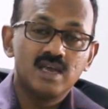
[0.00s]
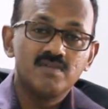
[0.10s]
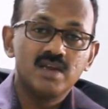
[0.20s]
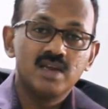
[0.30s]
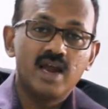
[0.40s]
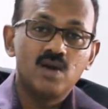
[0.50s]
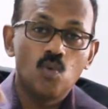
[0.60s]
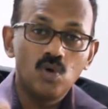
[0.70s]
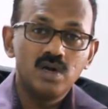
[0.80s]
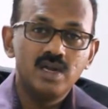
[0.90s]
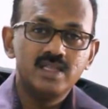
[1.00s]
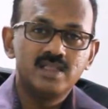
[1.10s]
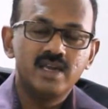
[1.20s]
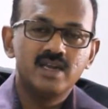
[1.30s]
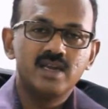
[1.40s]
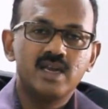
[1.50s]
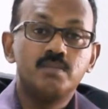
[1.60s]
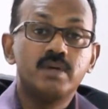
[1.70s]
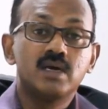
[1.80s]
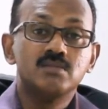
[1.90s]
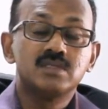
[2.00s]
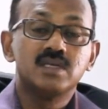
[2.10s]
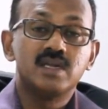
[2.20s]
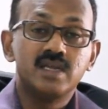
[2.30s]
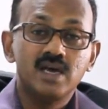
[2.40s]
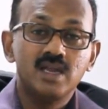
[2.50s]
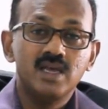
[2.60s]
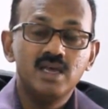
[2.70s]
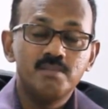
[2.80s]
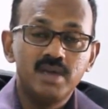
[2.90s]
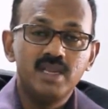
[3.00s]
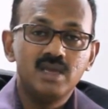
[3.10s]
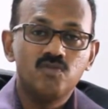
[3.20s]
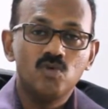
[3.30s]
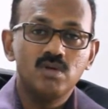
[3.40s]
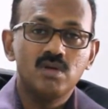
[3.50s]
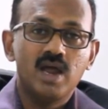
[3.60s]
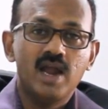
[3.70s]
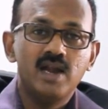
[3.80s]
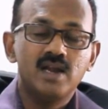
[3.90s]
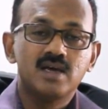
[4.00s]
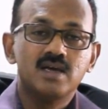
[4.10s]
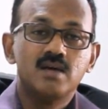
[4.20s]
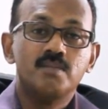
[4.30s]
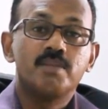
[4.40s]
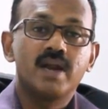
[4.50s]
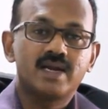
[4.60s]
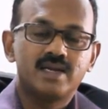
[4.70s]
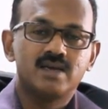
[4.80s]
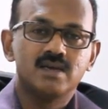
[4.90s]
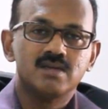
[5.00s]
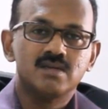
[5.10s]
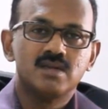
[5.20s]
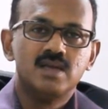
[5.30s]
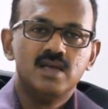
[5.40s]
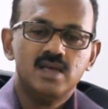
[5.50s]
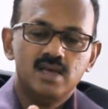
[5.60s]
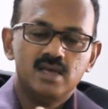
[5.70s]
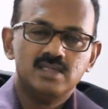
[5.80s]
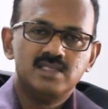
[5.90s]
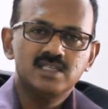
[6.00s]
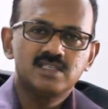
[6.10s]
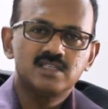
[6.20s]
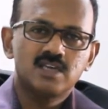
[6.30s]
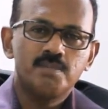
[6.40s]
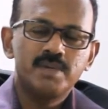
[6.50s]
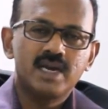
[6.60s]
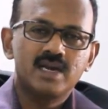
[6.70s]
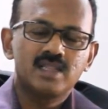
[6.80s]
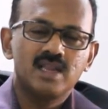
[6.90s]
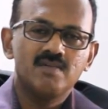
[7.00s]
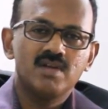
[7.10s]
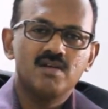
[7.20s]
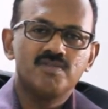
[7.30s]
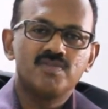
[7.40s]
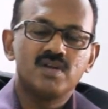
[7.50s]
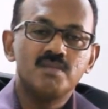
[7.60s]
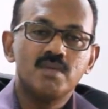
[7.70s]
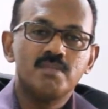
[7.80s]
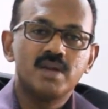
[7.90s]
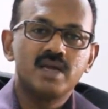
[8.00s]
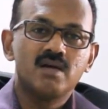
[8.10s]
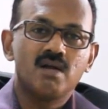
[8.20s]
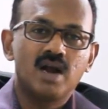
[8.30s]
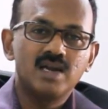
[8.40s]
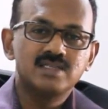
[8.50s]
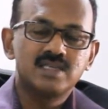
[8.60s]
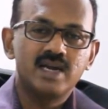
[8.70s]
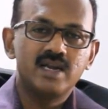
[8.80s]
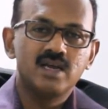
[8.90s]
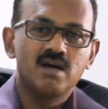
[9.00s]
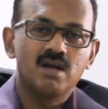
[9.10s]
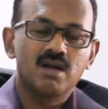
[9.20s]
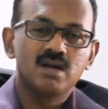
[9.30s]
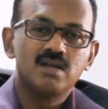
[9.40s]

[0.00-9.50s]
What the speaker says: level, and only then it becomes really meaningful and practical. Just stopping at the level of remembering or understanding or